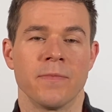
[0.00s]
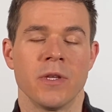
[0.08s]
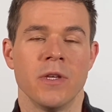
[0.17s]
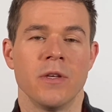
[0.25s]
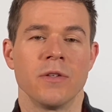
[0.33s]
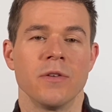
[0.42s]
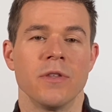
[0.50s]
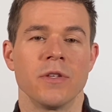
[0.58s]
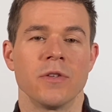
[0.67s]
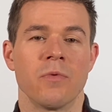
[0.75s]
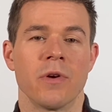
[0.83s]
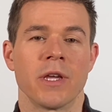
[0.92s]
So this is
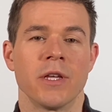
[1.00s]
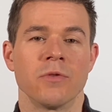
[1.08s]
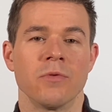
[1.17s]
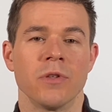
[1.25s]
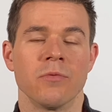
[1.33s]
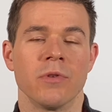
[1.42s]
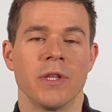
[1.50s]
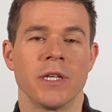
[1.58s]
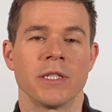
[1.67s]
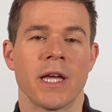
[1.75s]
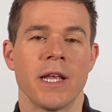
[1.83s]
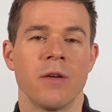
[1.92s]
where it gets really, really
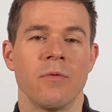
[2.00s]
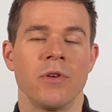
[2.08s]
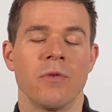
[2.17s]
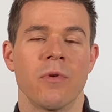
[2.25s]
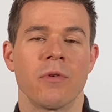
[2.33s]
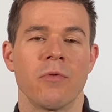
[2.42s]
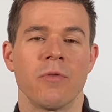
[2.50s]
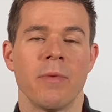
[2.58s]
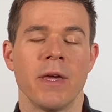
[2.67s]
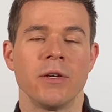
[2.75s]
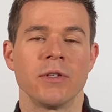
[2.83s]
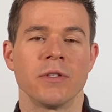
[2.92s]
exciting when you work with
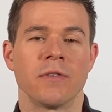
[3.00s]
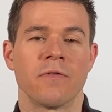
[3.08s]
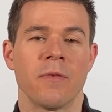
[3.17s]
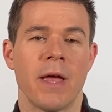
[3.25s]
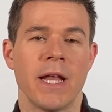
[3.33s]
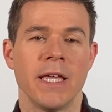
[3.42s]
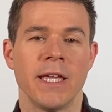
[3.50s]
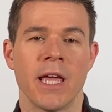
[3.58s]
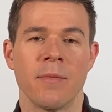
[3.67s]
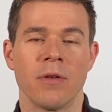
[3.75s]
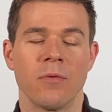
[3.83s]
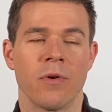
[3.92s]
patients from any
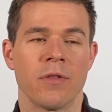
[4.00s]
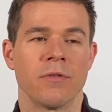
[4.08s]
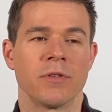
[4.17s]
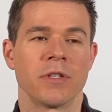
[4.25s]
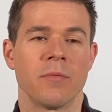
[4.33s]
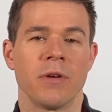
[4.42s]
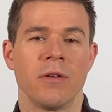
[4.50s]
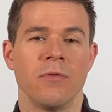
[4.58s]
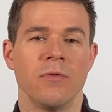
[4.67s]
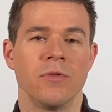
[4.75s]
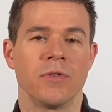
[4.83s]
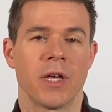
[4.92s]
gamut, whether it's somebody
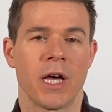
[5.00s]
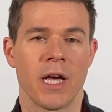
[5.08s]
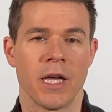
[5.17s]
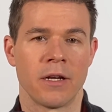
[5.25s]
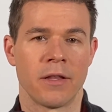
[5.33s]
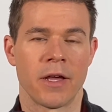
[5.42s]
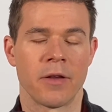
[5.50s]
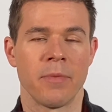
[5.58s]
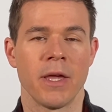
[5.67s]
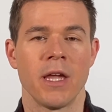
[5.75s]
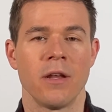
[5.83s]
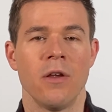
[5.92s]
who's in a lot of
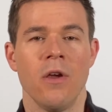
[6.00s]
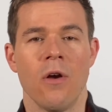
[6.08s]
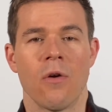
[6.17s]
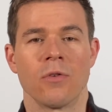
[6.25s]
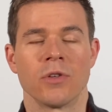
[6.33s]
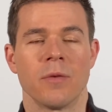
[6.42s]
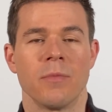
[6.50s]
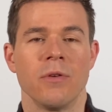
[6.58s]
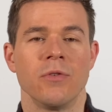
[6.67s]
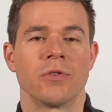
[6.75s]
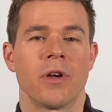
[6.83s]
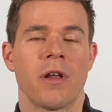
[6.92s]
pain or somebody
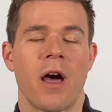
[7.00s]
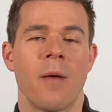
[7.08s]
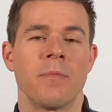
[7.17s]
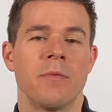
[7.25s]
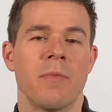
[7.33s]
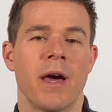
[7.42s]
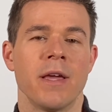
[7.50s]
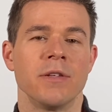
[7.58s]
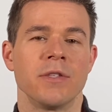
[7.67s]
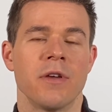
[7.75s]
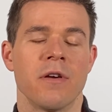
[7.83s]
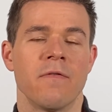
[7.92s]
who's trying to optimize
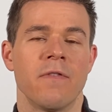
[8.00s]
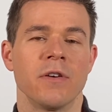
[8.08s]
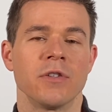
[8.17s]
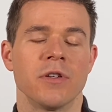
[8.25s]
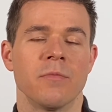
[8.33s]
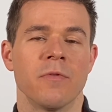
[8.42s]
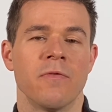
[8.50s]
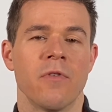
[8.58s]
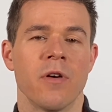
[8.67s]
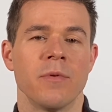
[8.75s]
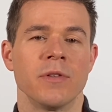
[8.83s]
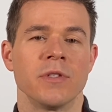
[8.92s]
their function and performance,